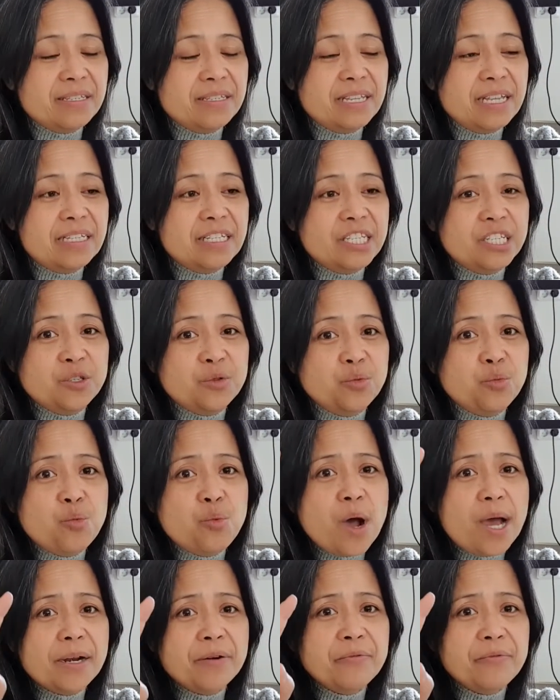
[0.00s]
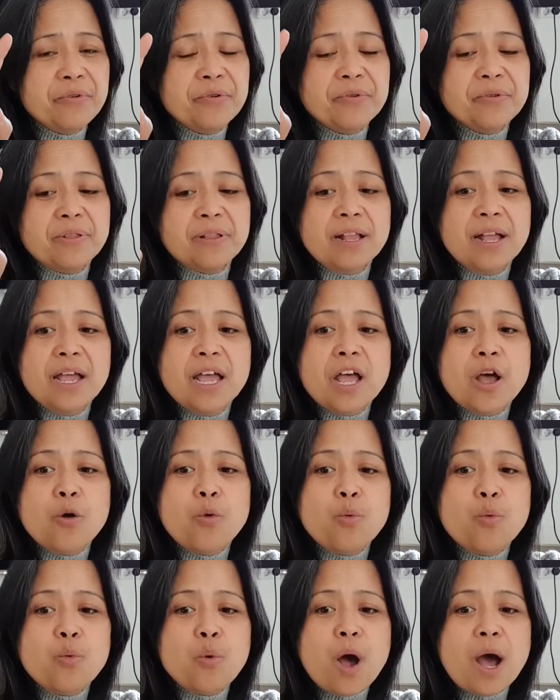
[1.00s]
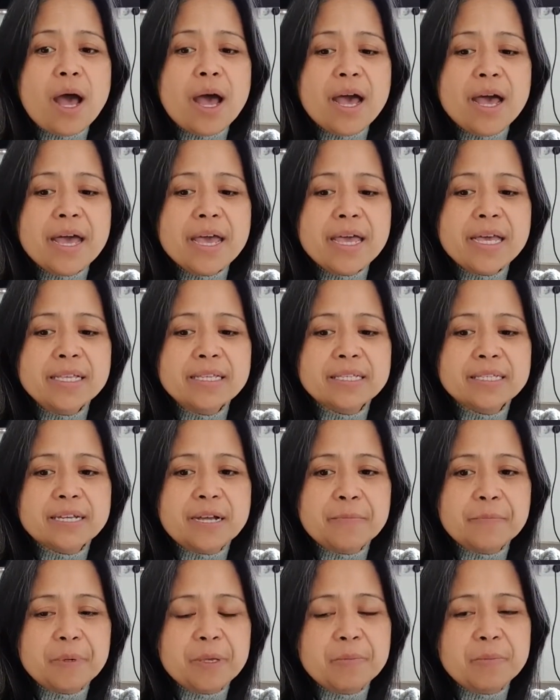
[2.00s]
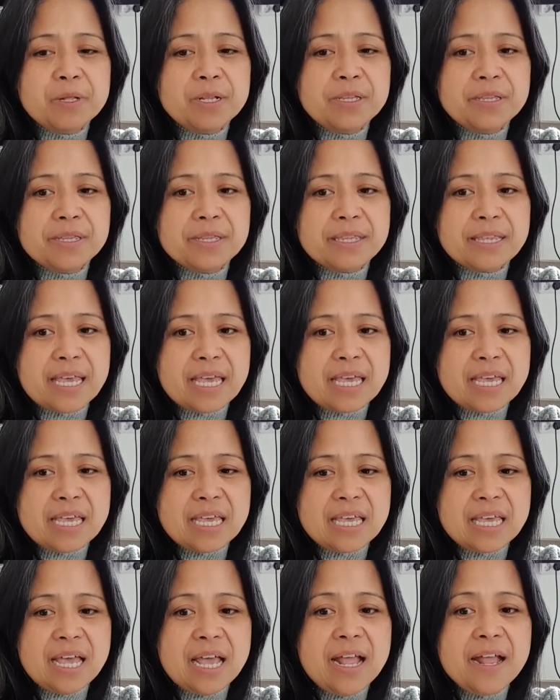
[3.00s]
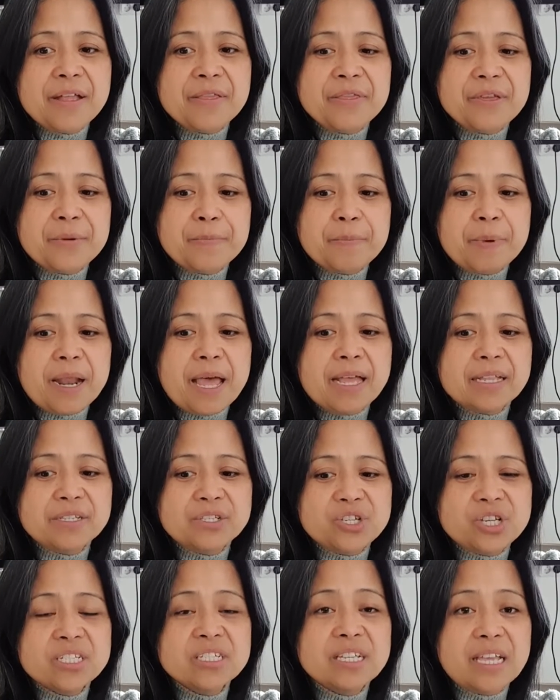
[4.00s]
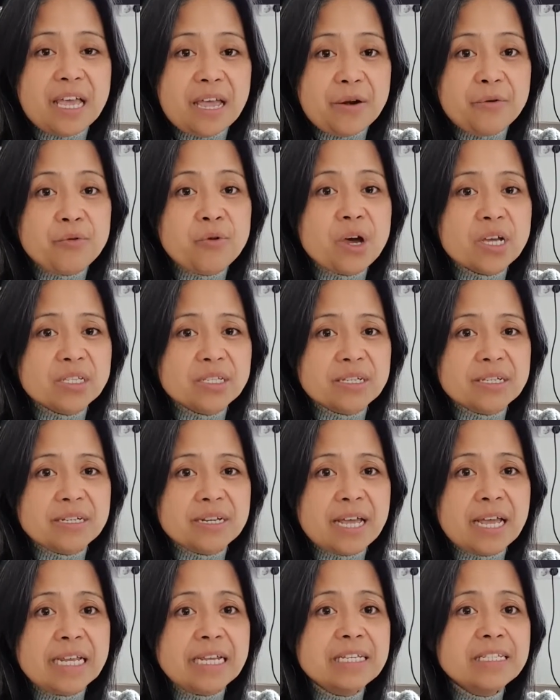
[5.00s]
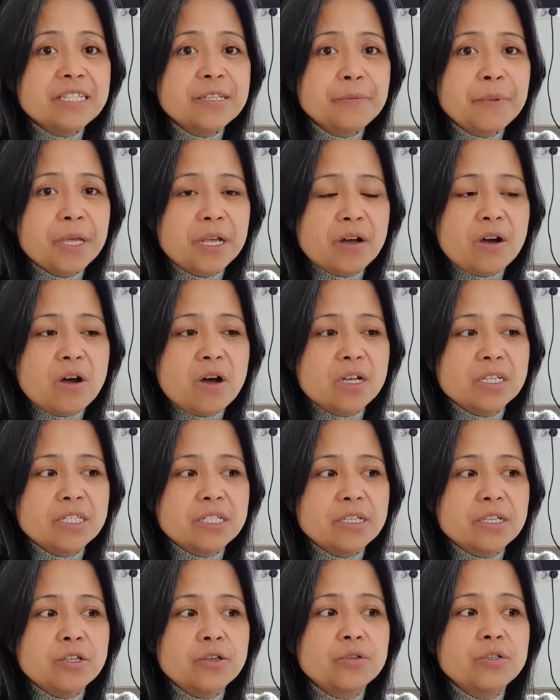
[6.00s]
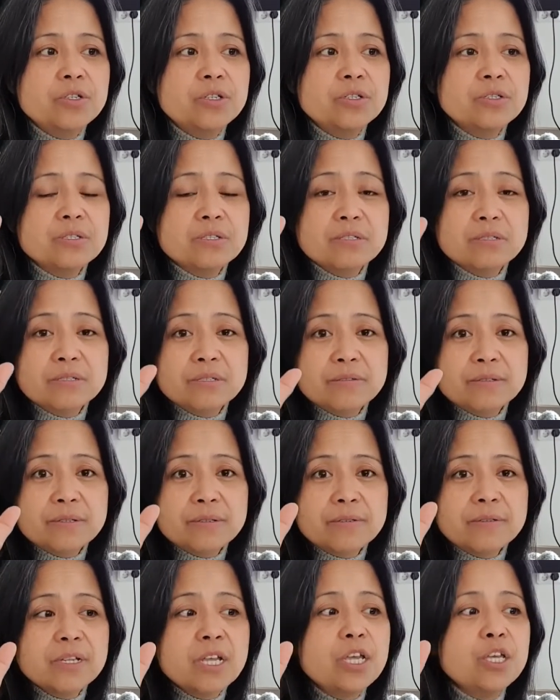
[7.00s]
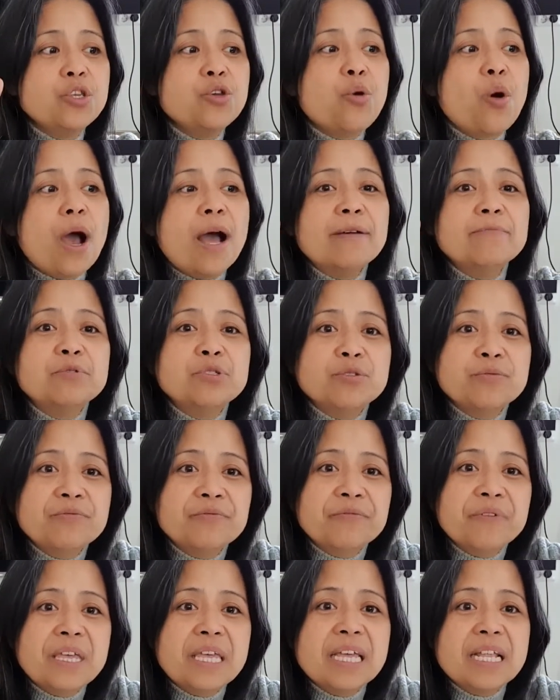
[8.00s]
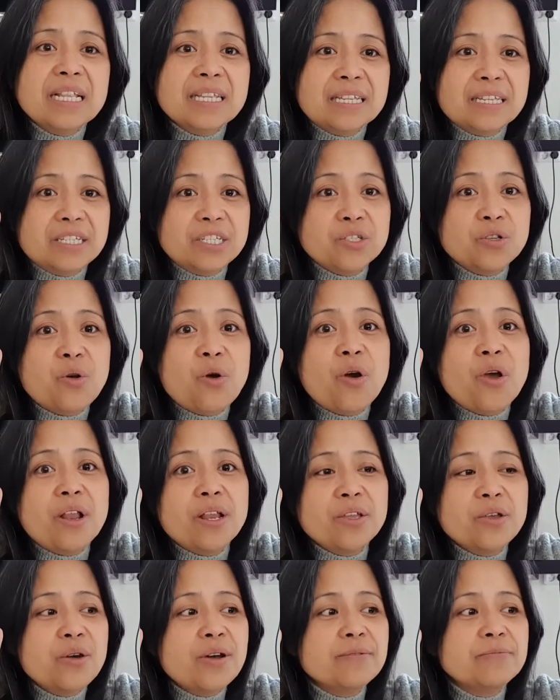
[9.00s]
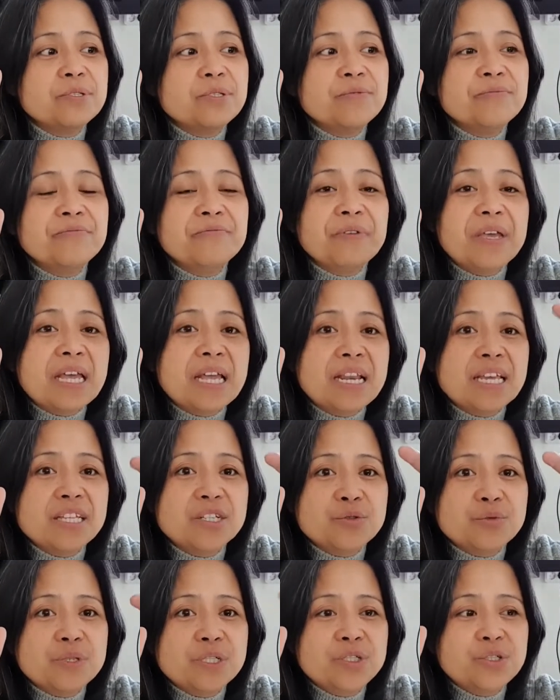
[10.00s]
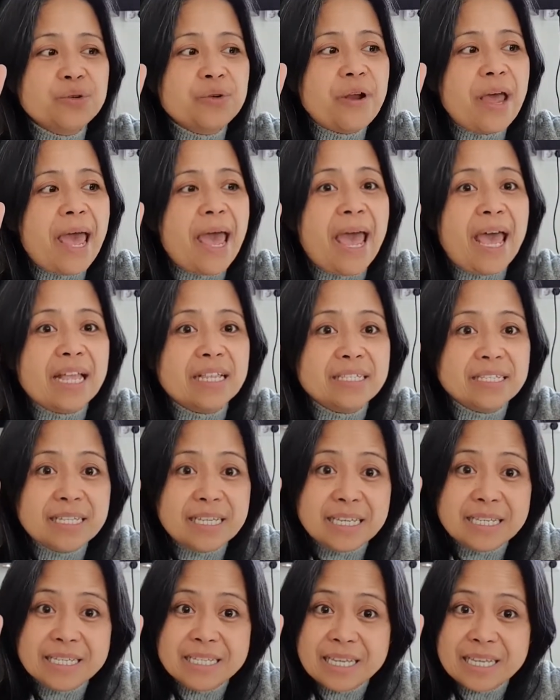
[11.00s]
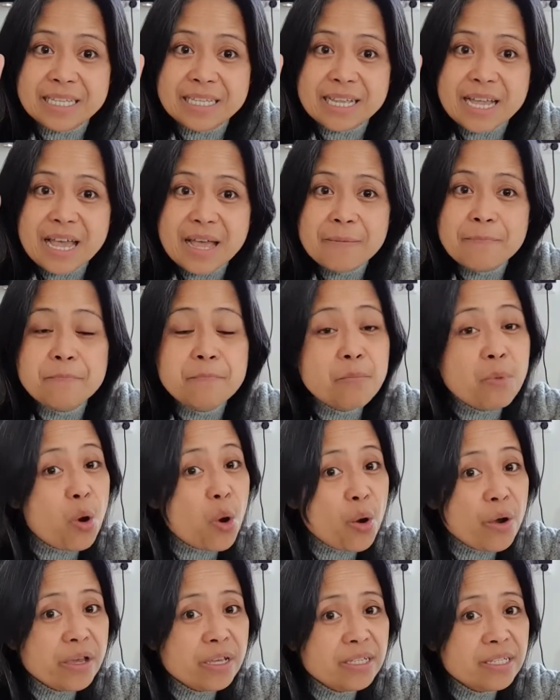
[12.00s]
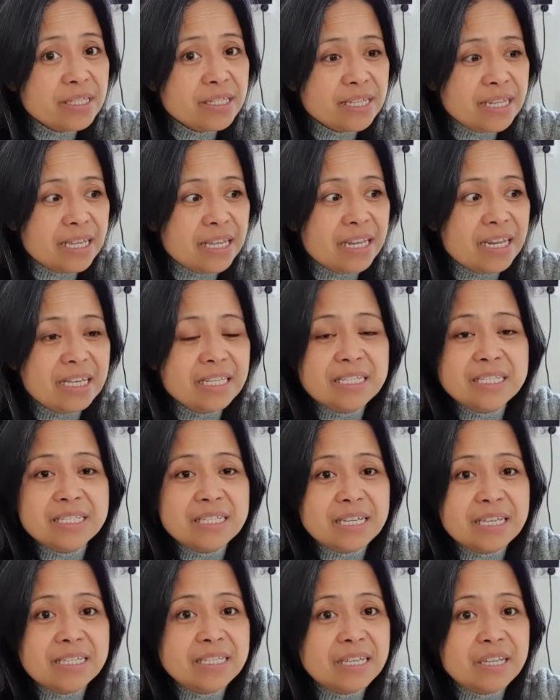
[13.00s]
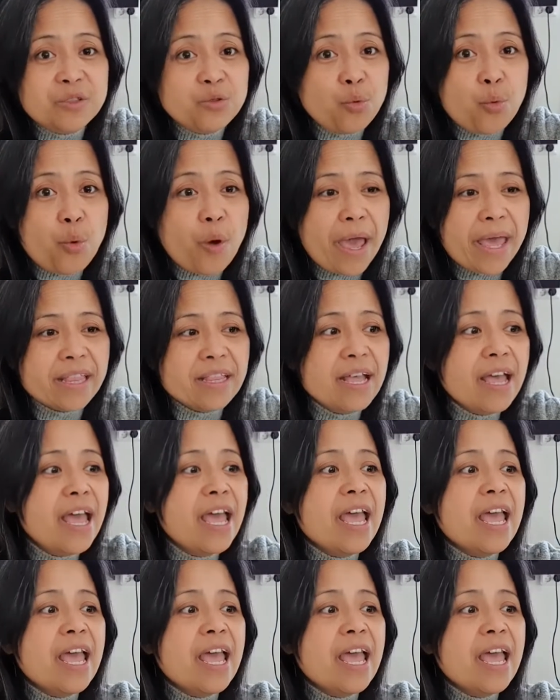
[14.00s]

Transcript: That's one rule. Why some people think their plant just get rotten, and it's because you have to feel the soil. You have to feel it with your hands. Is it moist? Is it wet?